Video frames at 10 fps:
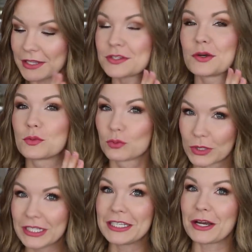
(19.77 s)
and some
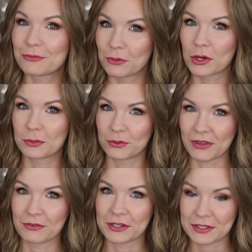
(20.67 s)
really affordable
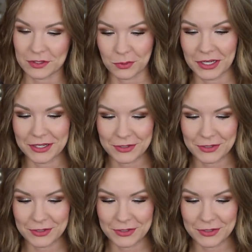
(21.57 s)
favorites this week.